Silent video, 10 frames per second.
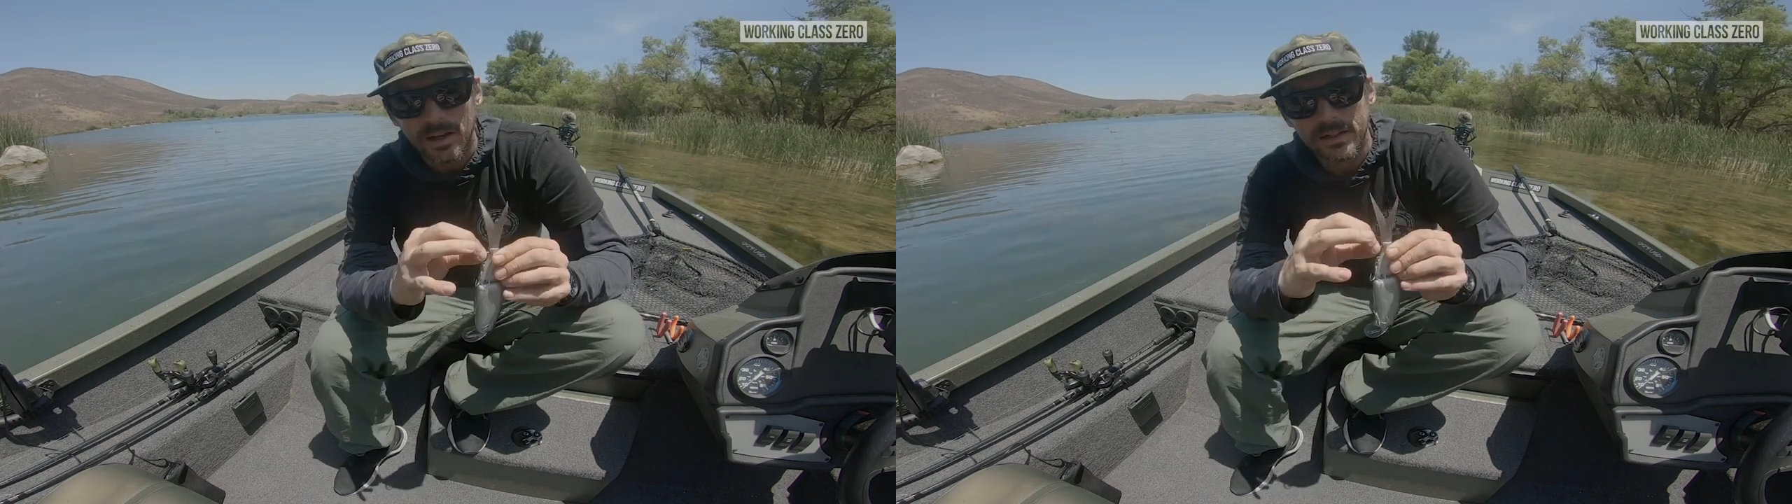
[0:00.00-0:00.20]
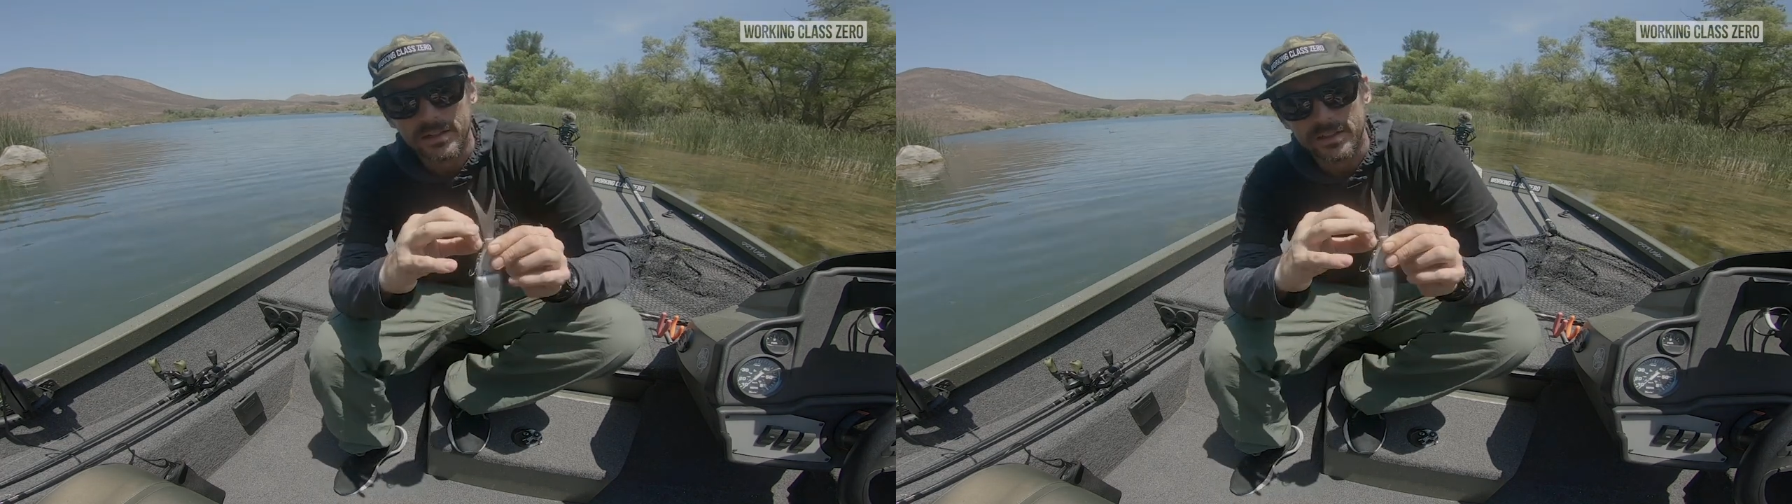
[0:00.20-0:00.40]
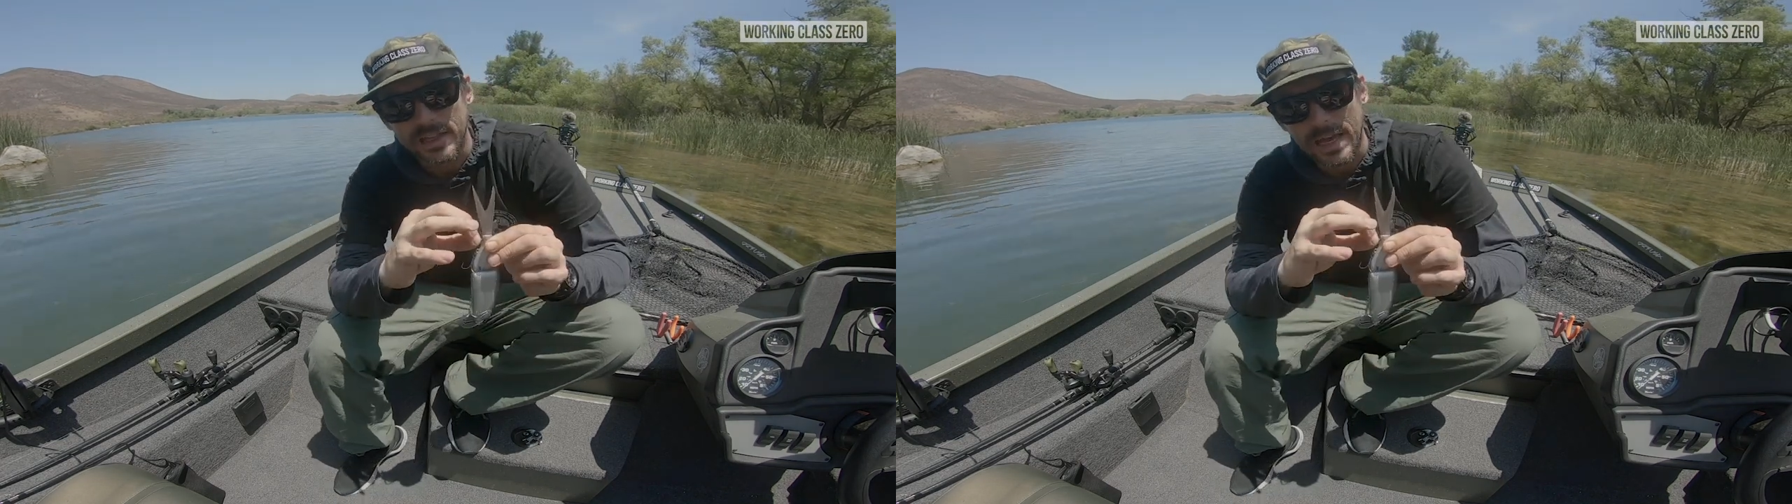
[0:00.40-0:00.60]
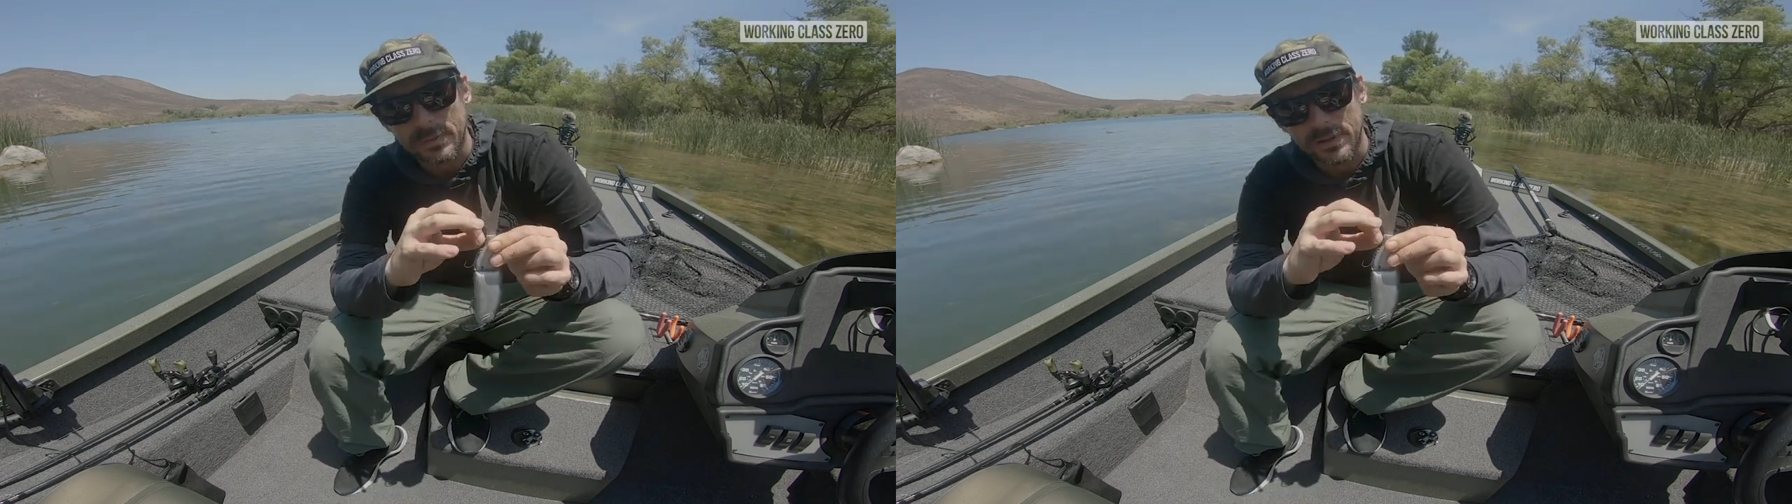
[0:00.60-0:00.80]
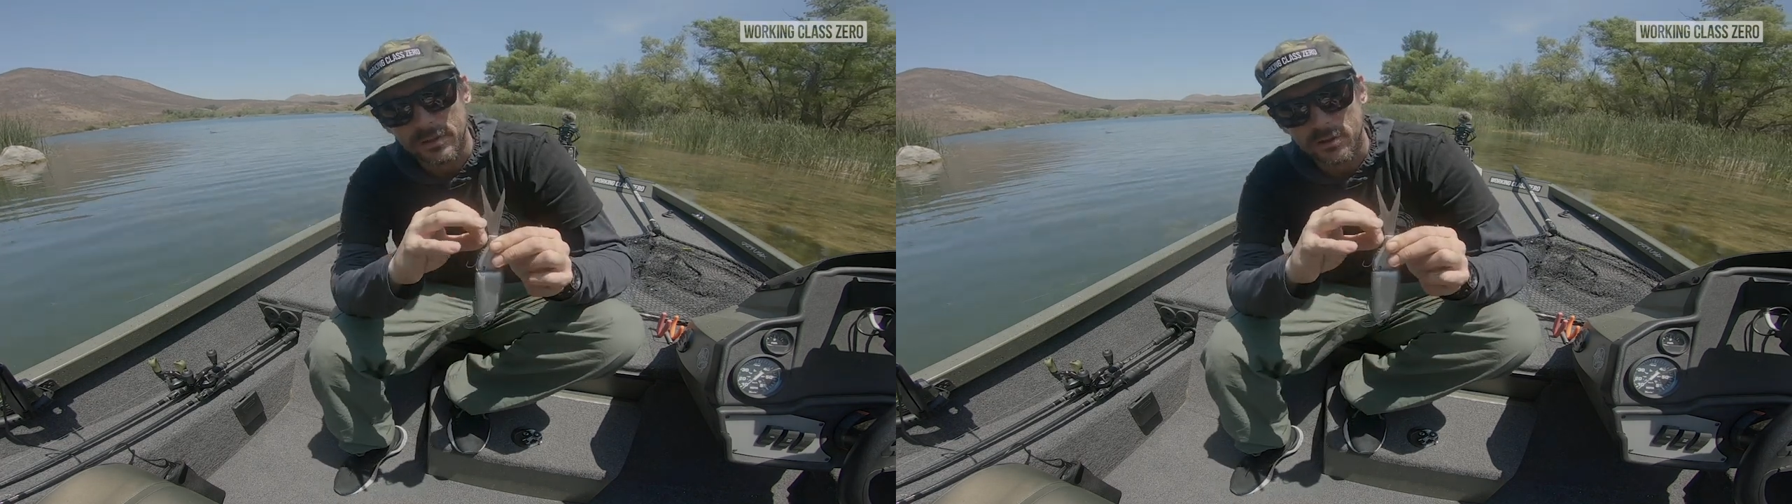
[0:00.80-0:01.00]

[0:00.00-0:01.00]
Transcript: and just stab it